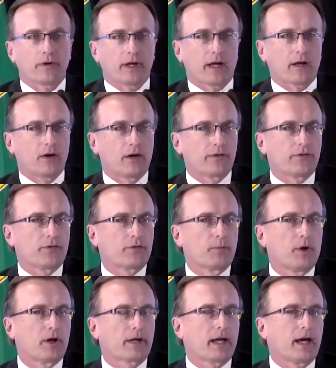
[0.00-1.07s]
and that caused a
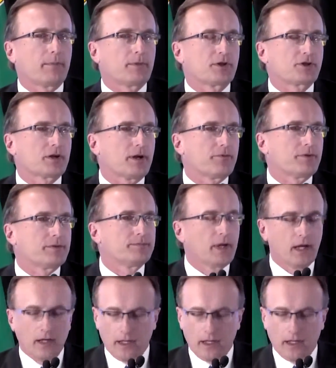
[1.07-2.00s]
small cabinet shuffle.